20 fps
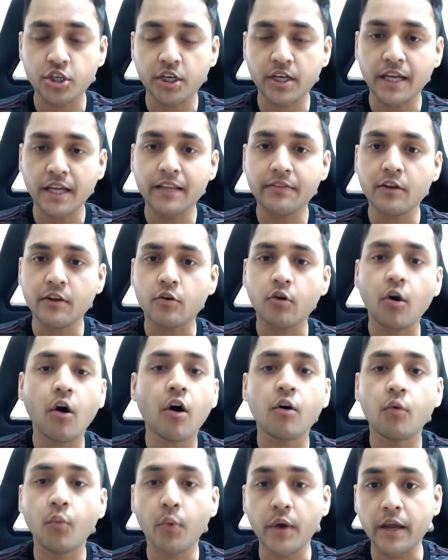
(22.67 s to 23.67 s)
in the
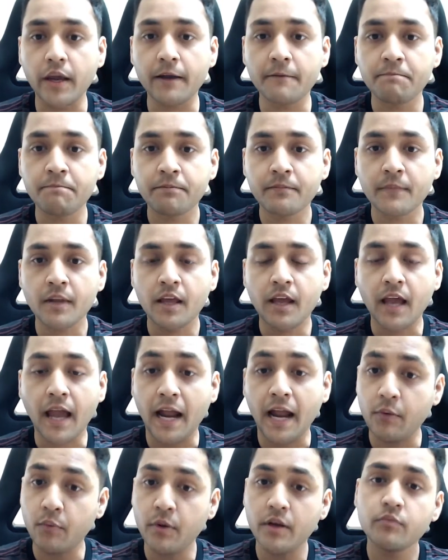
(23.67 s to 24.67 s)
wrong way.
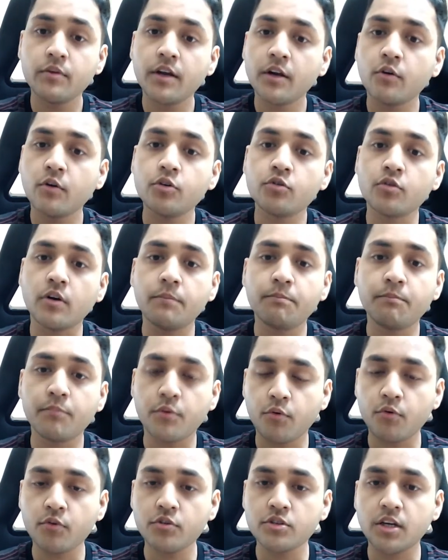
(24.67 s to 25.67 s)
And when we are going to
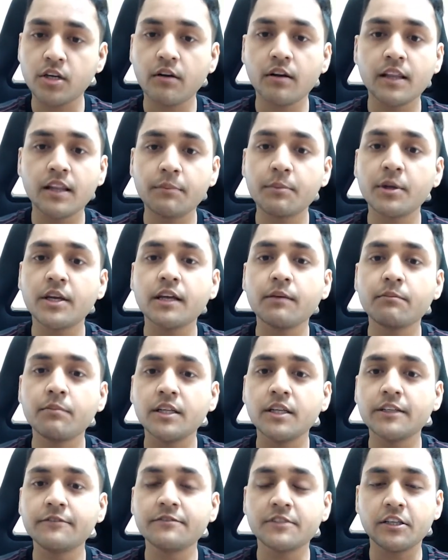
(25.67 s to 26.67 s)
approach our limiting
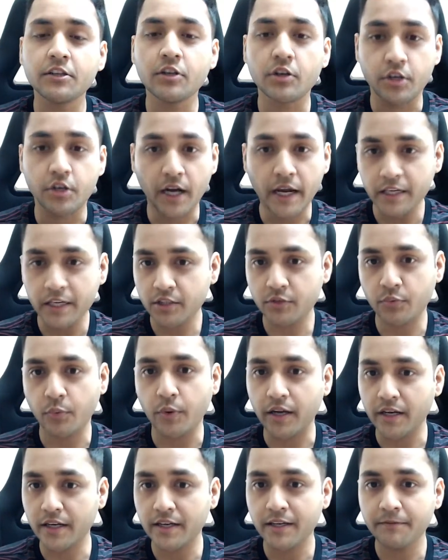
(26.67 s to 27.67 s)
beliefs in the right
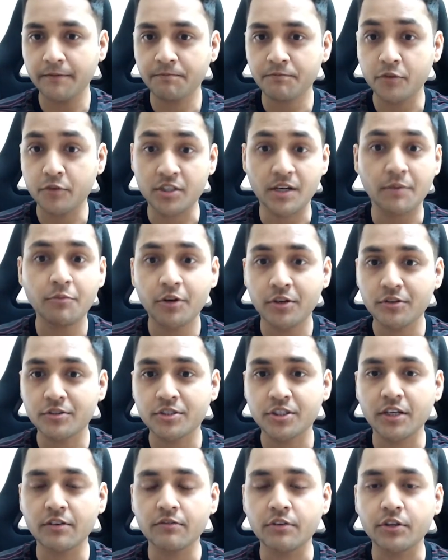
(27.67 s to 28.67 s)
way, which I'm going to
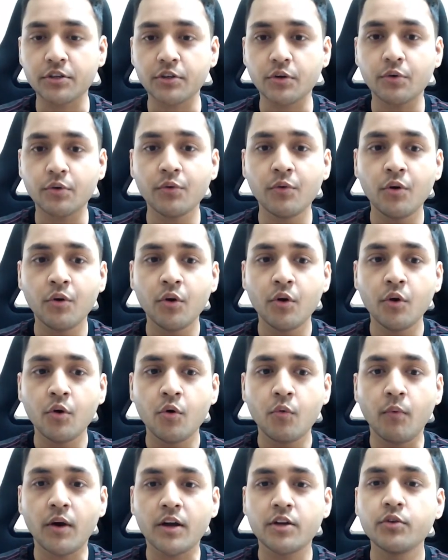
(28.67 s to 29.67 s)
share with you,
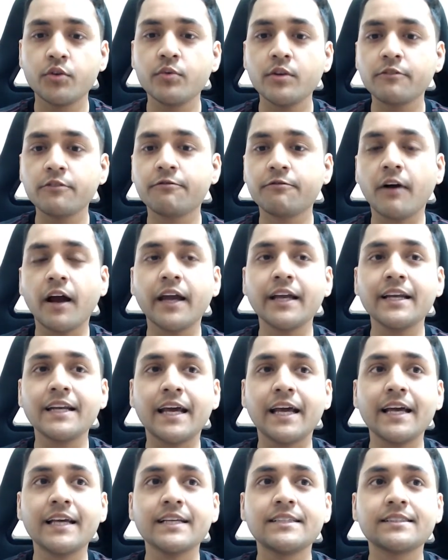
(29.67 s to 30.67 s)
what you will find
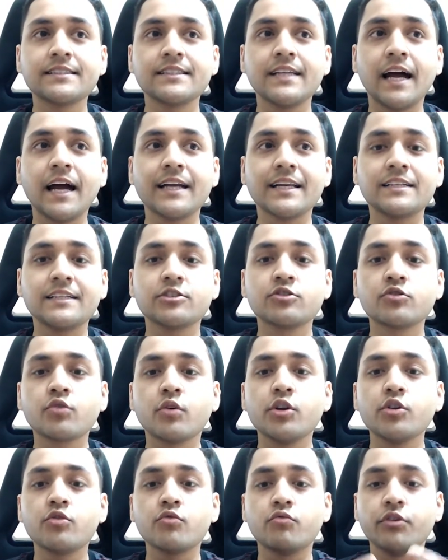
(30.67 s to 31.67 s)
is that it is
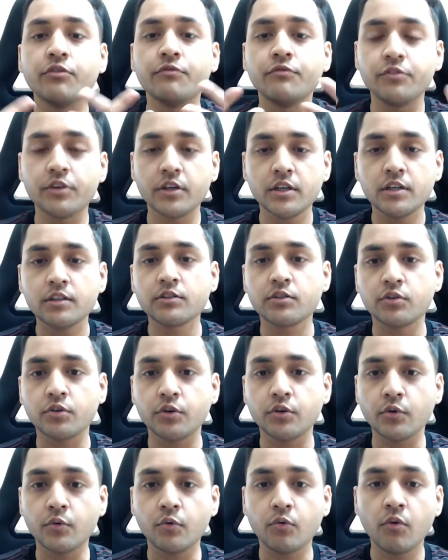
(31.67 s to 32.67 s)
going to reveal to
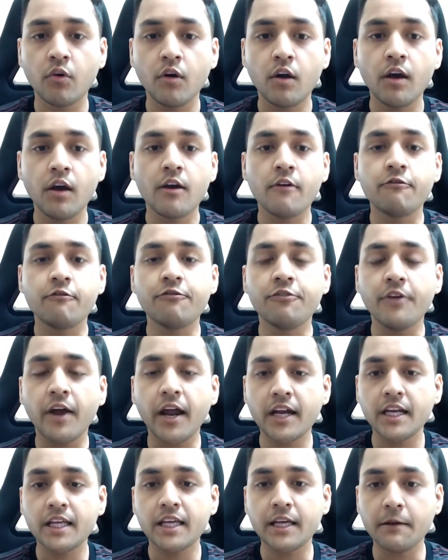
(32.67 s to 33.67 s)
you
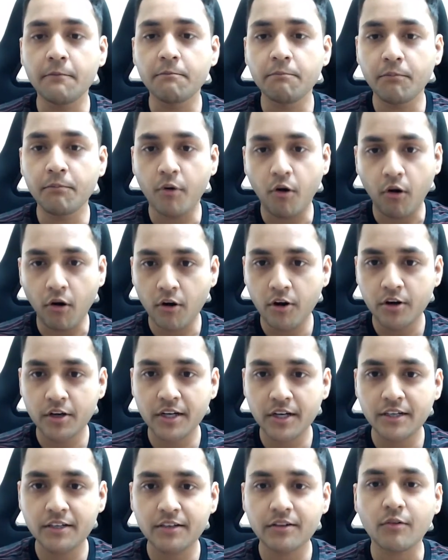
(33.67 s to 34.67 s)
very
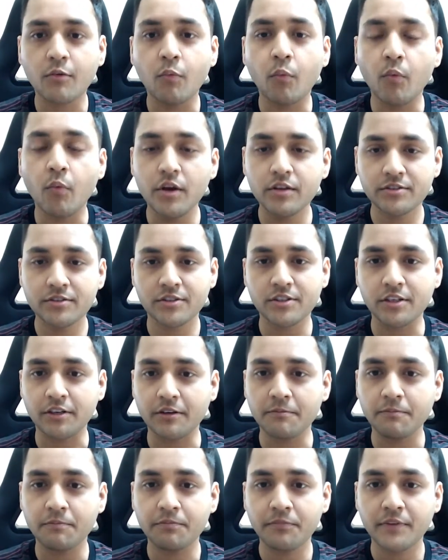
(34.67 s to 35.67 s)
important
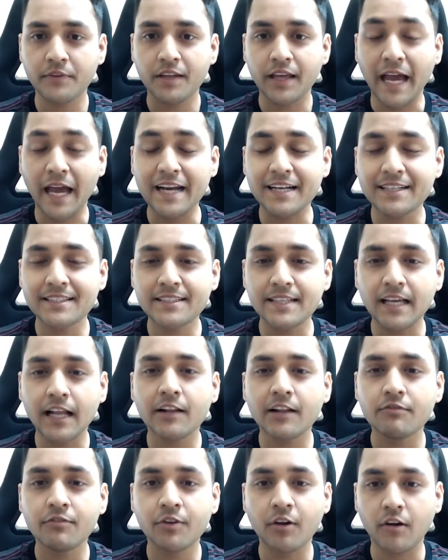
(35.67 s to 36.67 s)
wisdom and
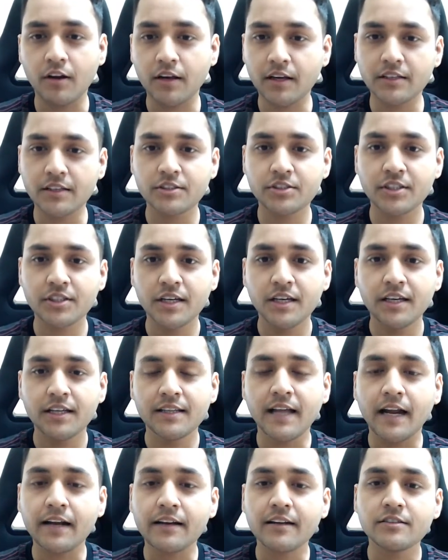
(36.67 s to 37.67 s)
self-knowledge
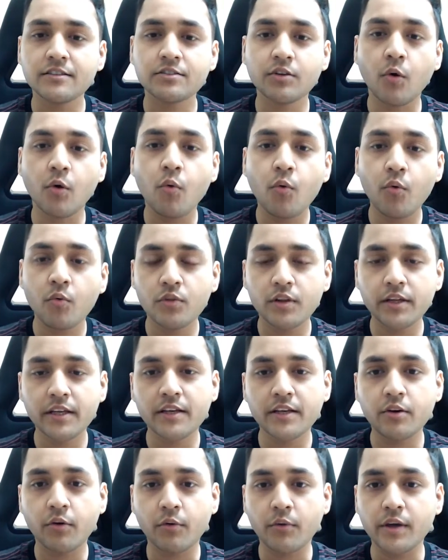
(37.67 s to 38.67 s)
that is only
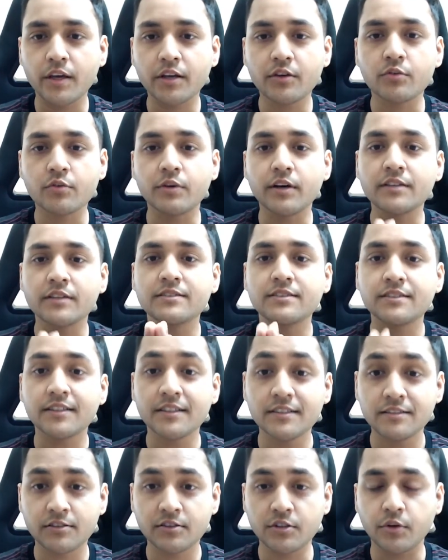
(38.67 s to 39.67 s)
going to
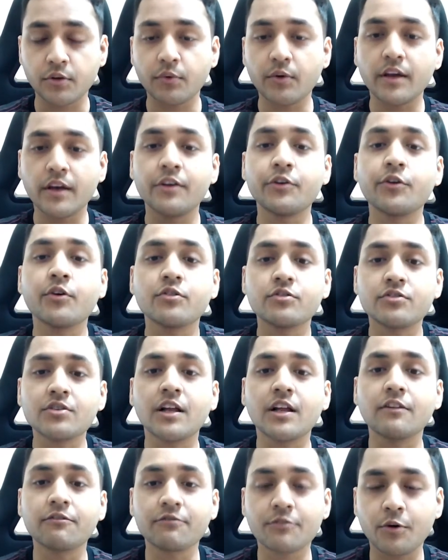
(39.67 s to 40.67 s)
assist you in your
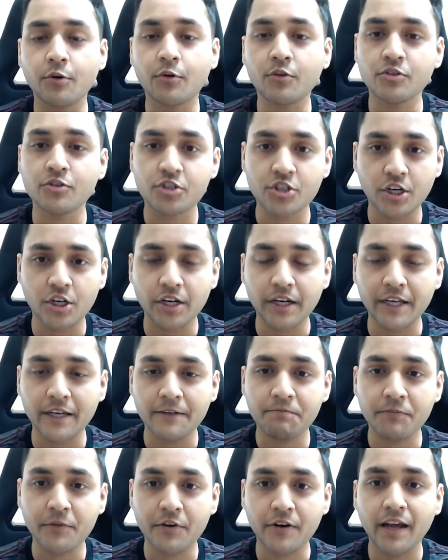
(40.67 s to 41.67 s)
self-growth journey,
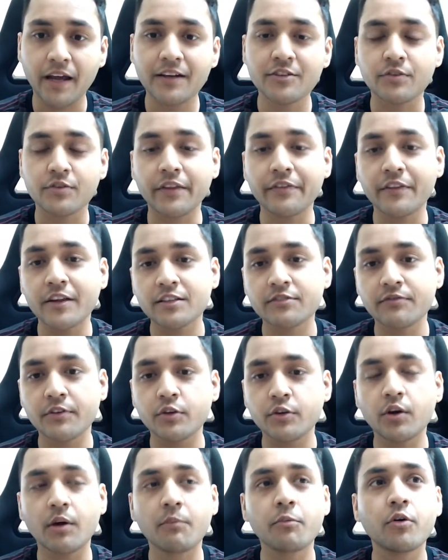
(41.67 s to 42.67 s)
right? So in this
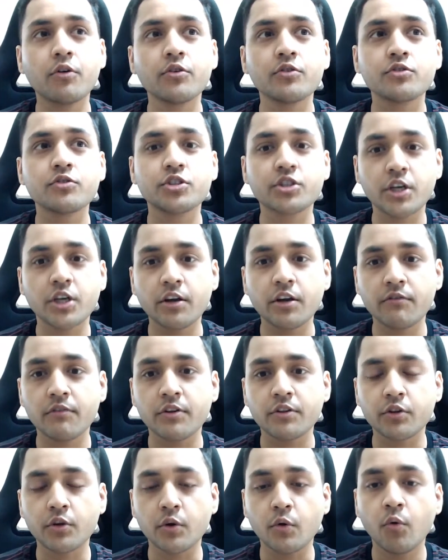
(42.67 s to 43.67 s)
video, I'm going to share
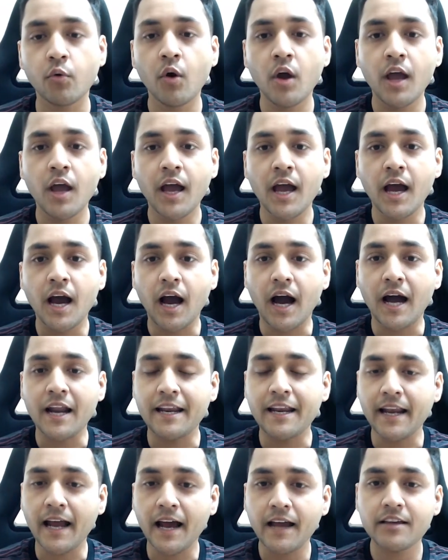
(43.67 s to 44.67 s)
with you a
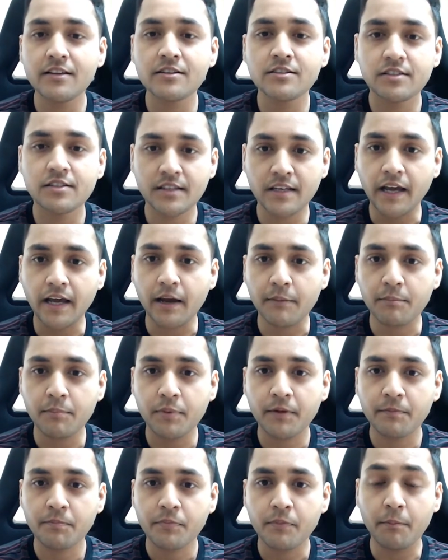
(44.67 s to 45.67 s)
9-step
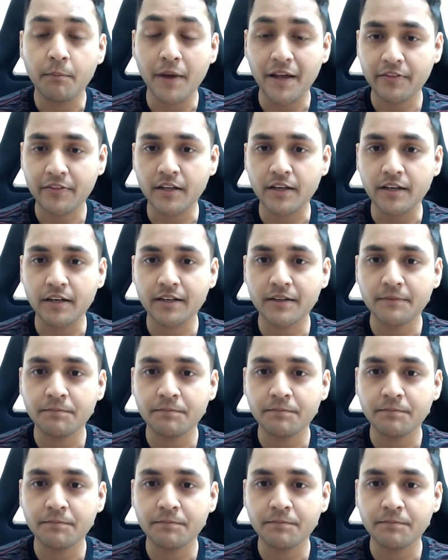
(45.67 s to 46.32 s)
method,